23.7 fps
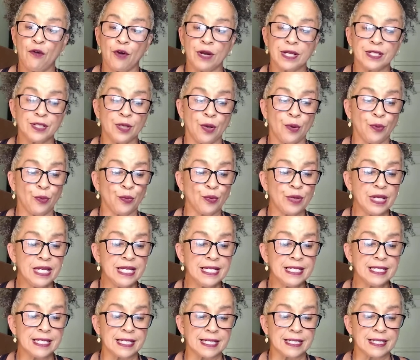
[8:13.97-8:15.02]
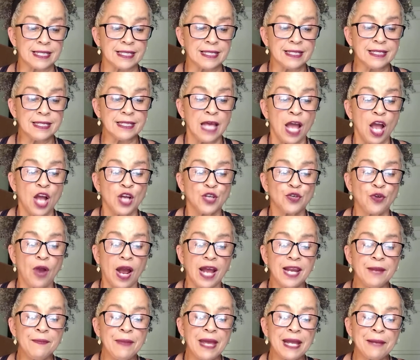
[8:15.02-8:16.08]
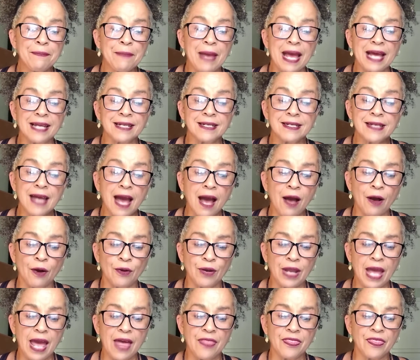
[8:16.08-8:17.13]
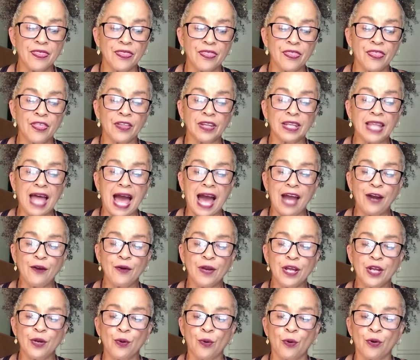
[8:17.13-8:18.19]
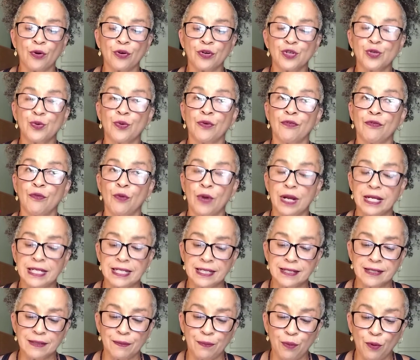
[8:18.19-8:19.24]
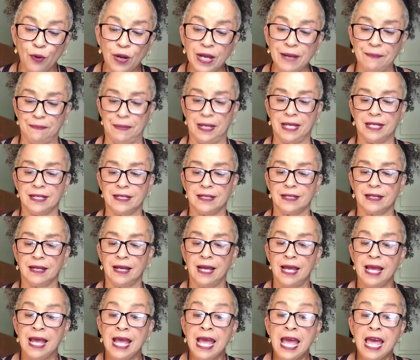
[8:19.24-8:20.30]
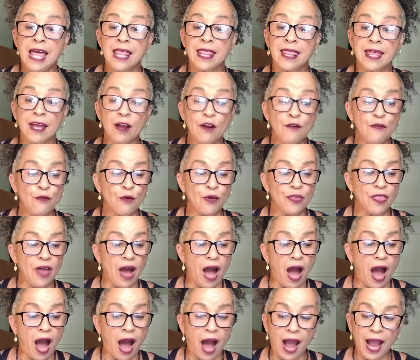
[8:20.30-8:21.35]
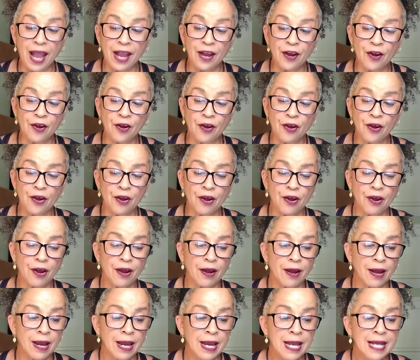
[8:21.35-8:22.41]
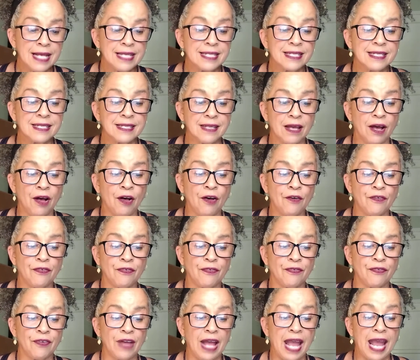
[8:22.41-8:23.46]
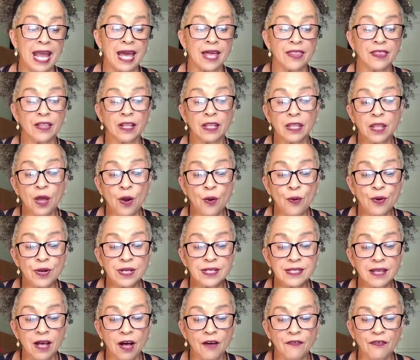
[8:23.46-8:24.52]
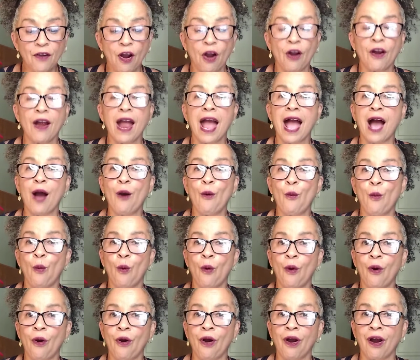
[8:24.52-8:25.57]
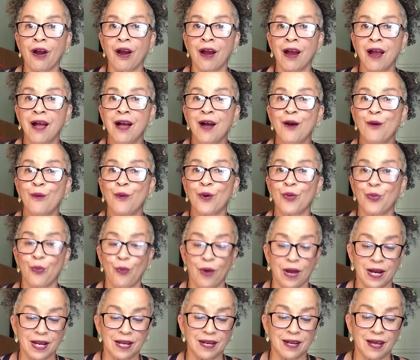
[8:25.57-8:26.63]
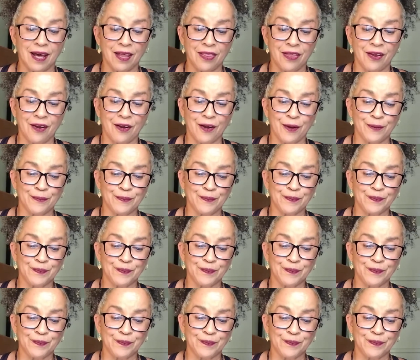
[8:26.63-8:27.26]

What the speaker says: his own reasons, try to make man doubt, and the latter in order to avoid disappointment. Therefore, the higher self and the lower self are at war with one another.